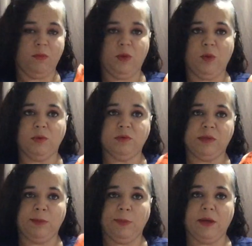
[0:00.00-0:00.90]
won't
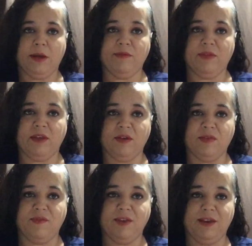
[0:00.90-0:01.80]
see me cut everything on
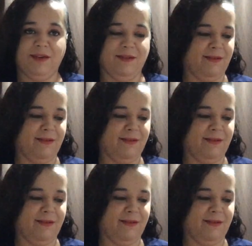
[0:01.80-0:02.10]
the video.